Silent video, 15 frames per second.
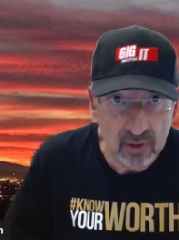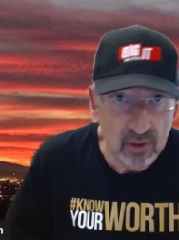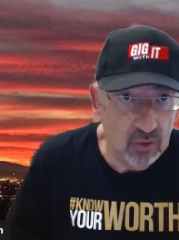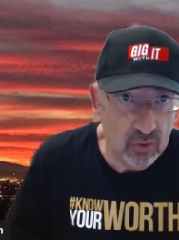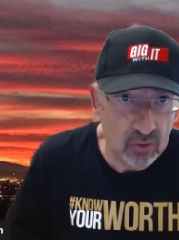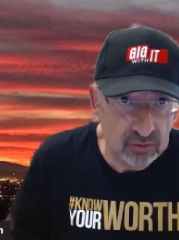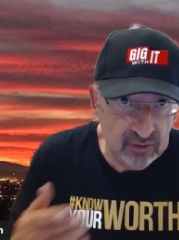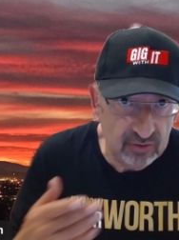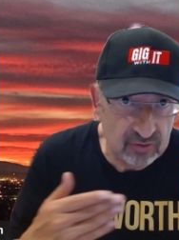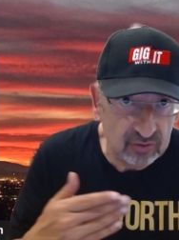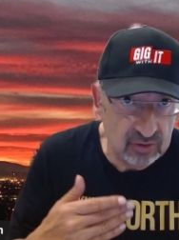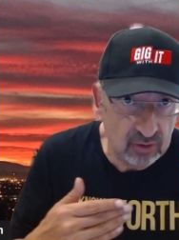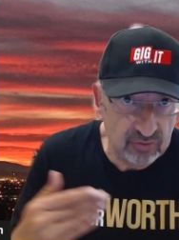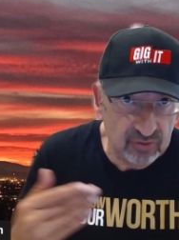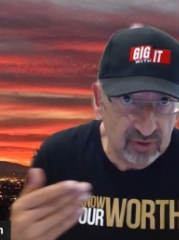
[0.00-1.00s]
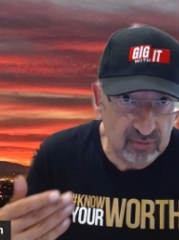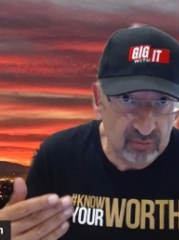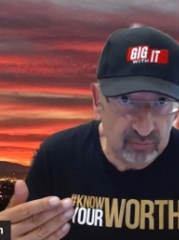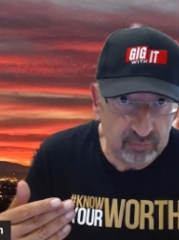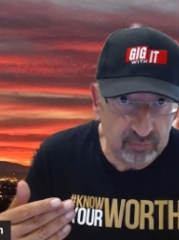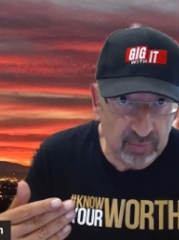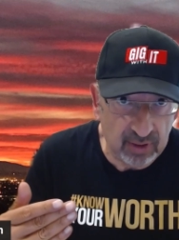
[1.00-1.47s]
All these notes
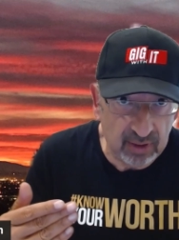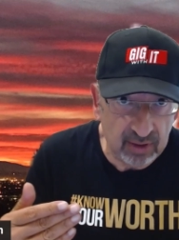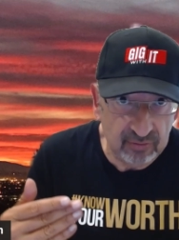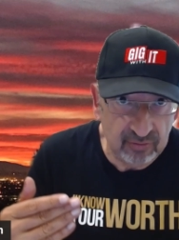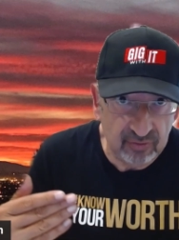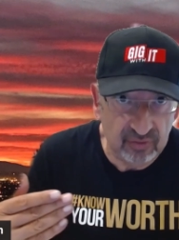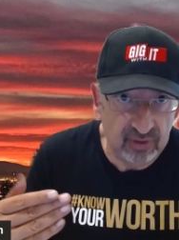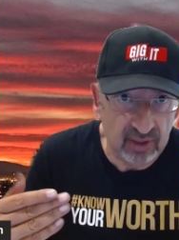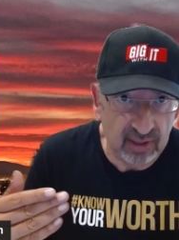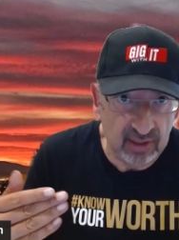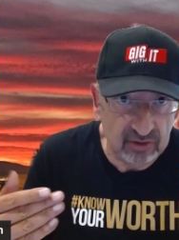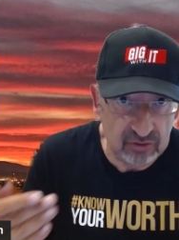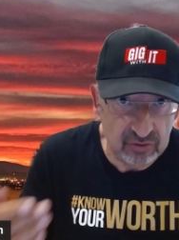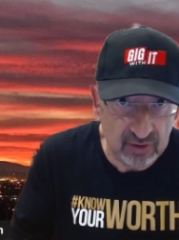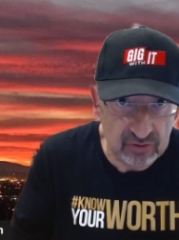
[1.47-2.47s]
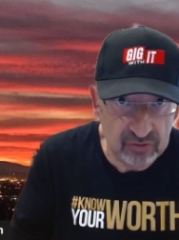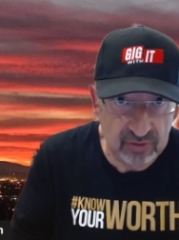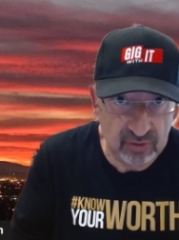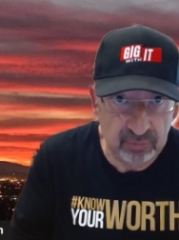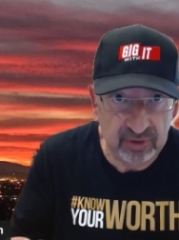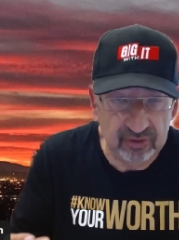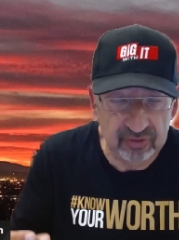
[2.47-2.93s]
and bonds and treasury
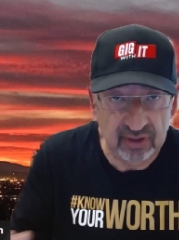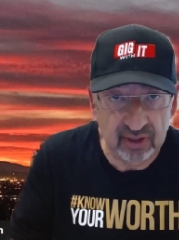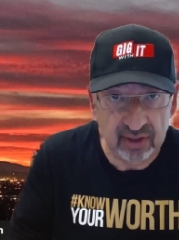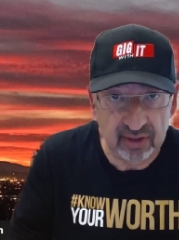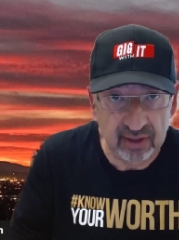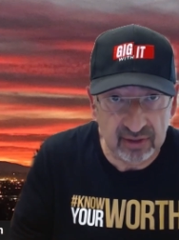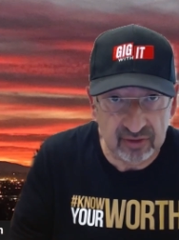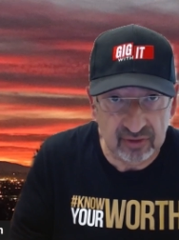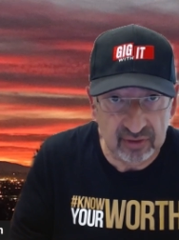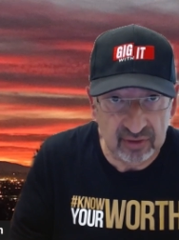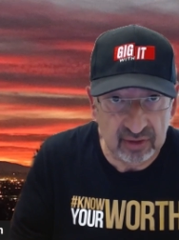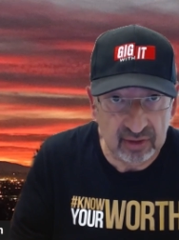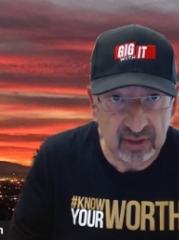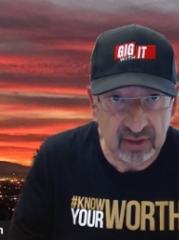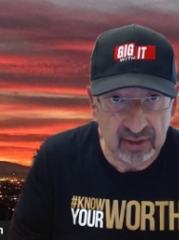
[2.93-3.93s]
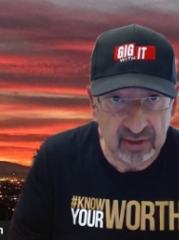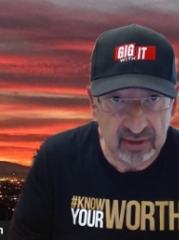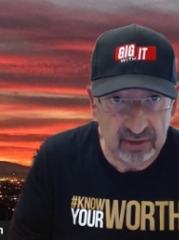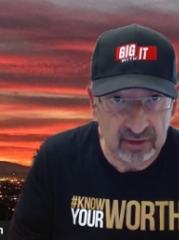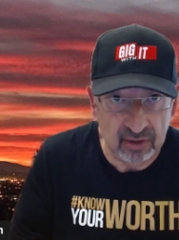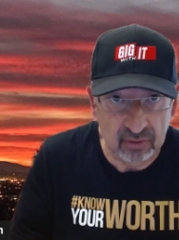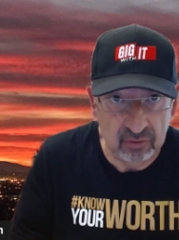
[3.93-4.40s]
bills that are
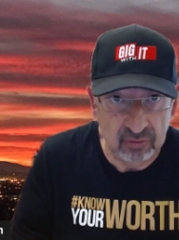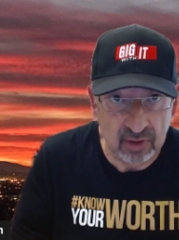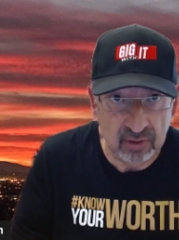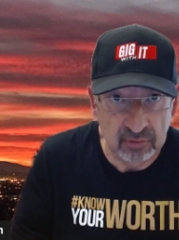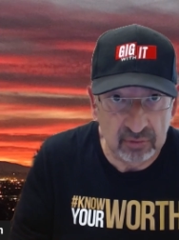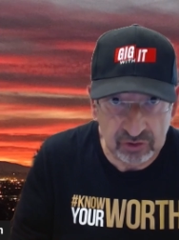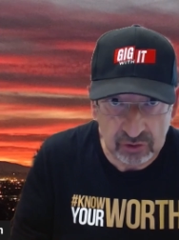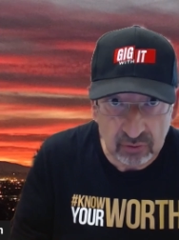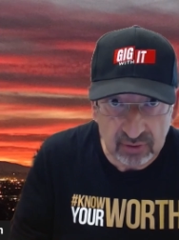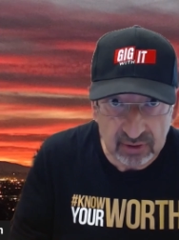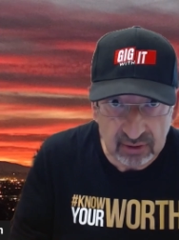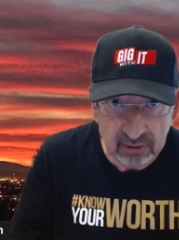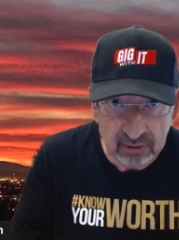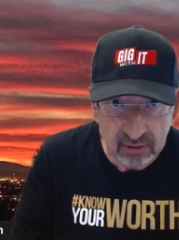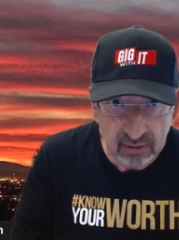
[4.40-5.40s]
maturing.